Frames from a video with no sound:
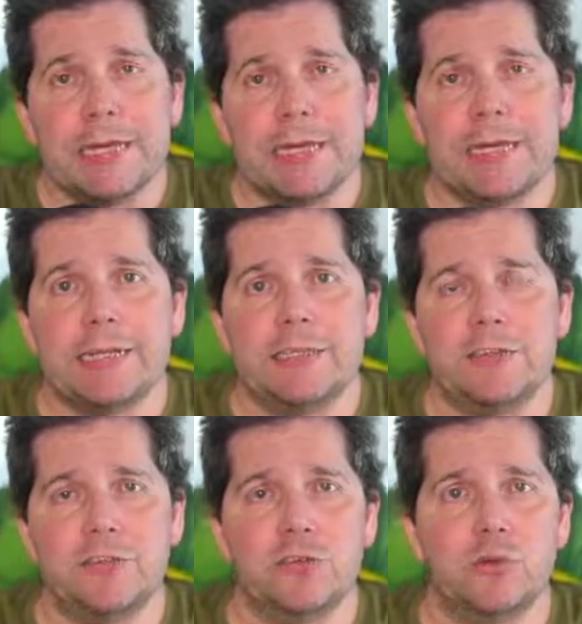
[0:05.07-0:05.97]
And
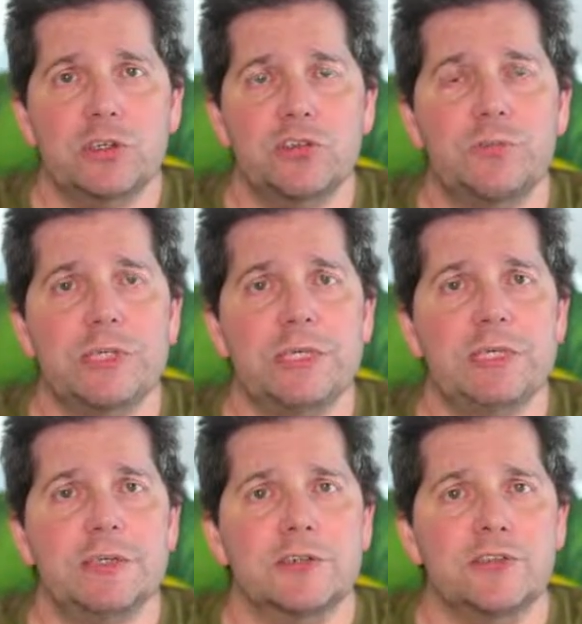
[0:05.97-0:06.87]
this is going to be
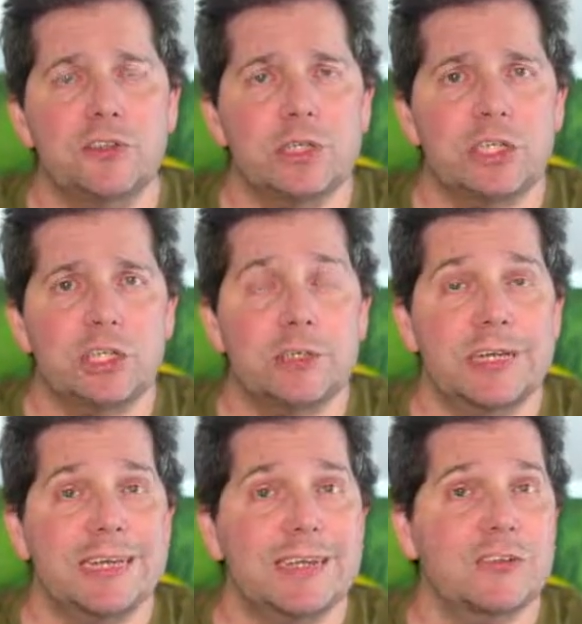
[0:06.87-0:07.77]
a continuation
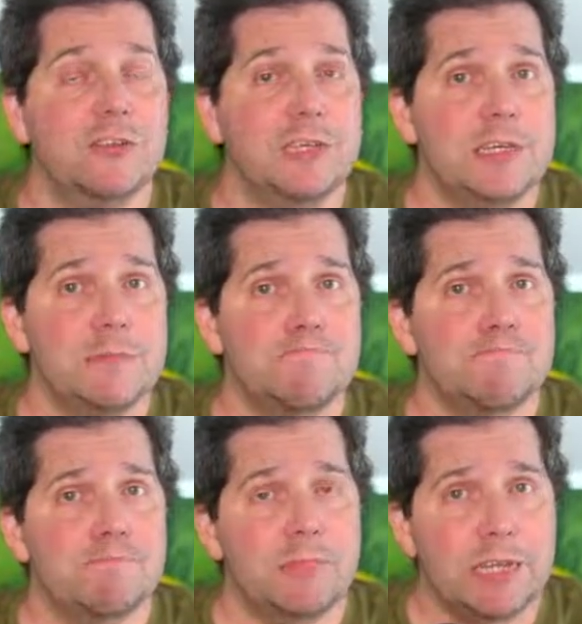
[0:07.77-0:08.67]
and the
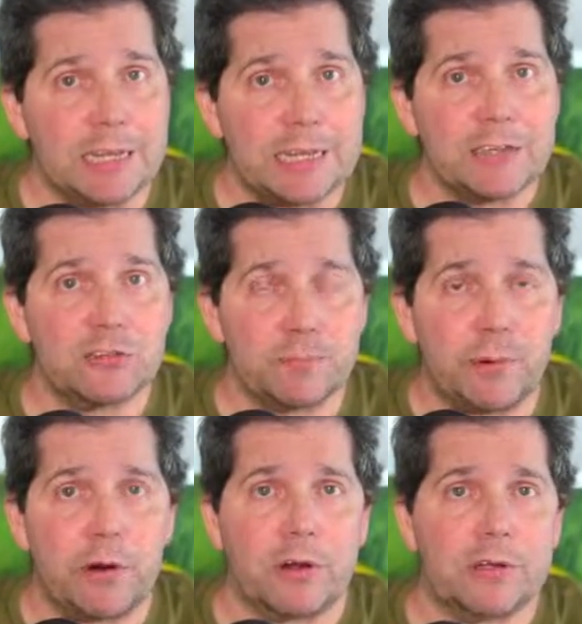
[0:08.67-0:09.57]
last
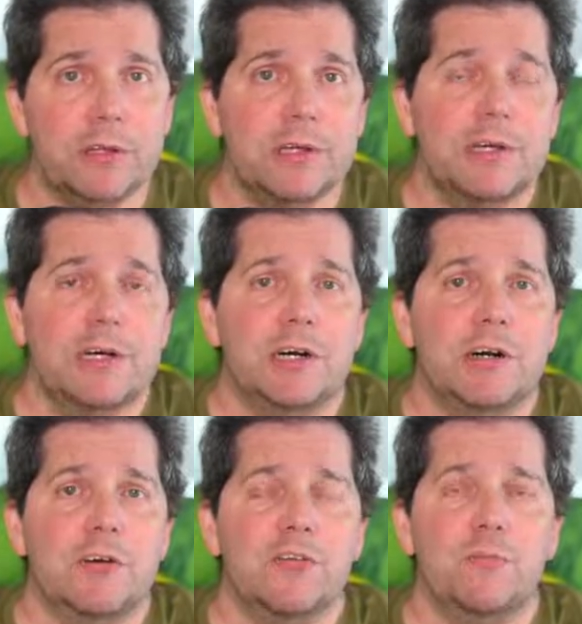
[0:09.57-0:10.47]
part
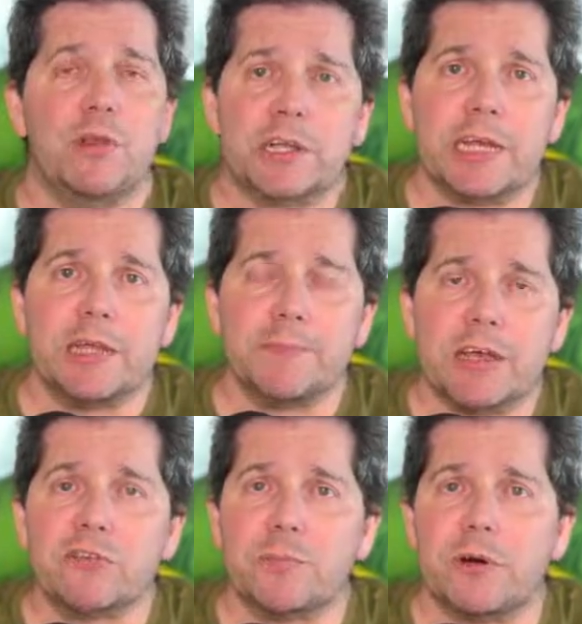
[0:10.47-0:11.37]
of blockading
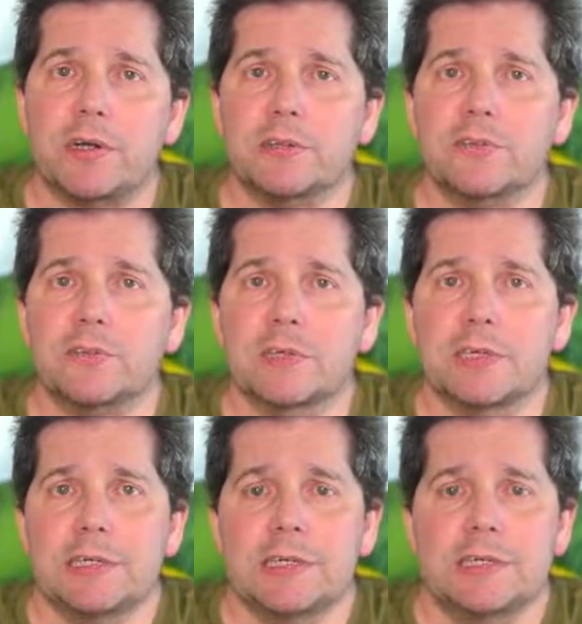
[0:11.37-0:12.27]
past pawns
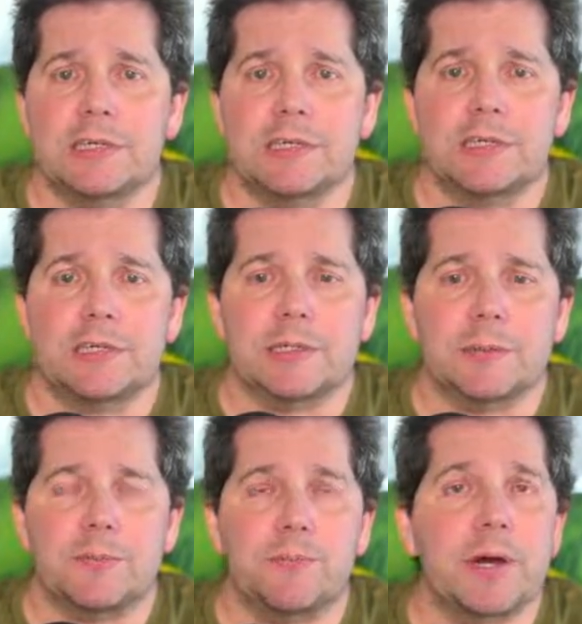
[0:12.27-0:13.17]

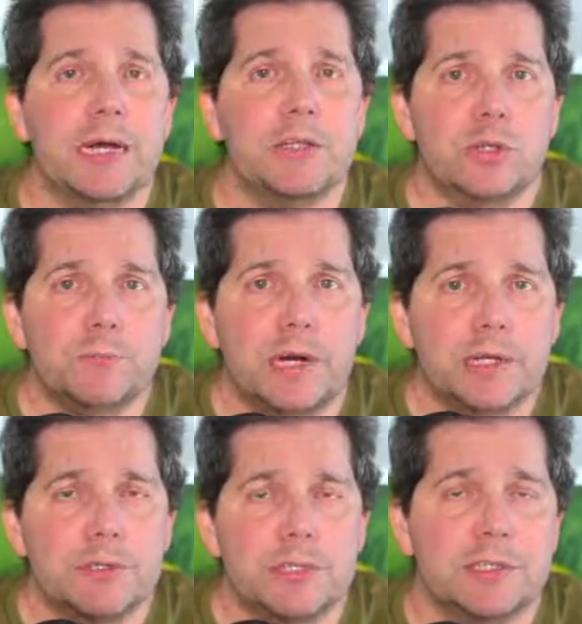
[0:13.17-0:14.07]
by Ludek
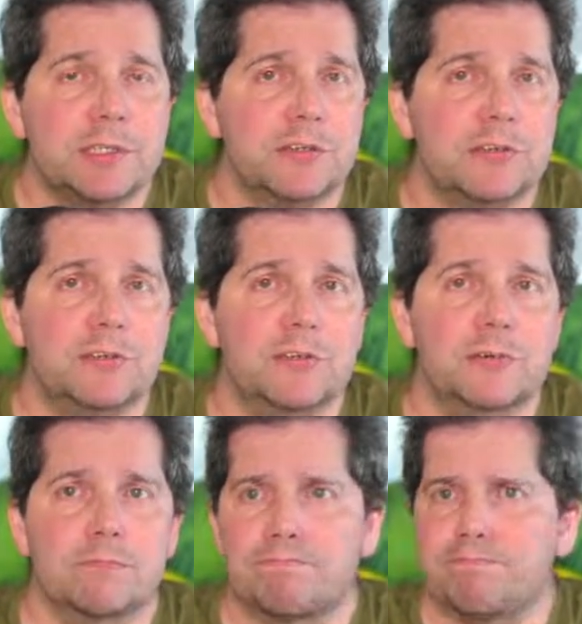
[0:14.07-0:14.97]
Pachman in his
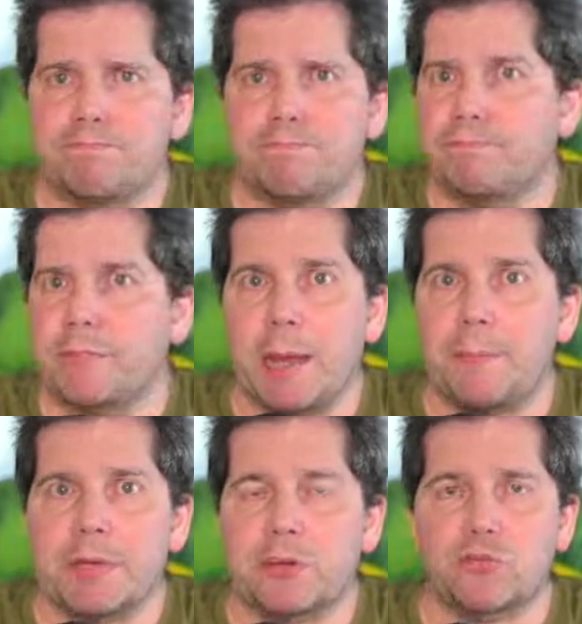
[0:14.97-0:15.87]

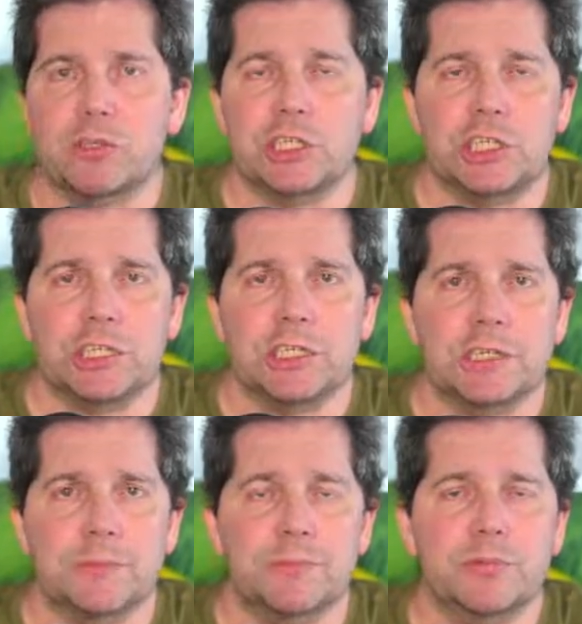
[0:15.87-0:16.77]
epic trilogy
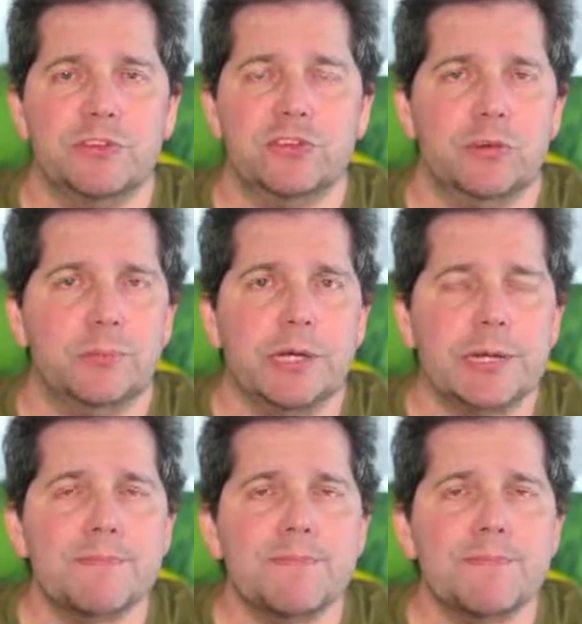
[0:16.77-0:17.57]
on positional play.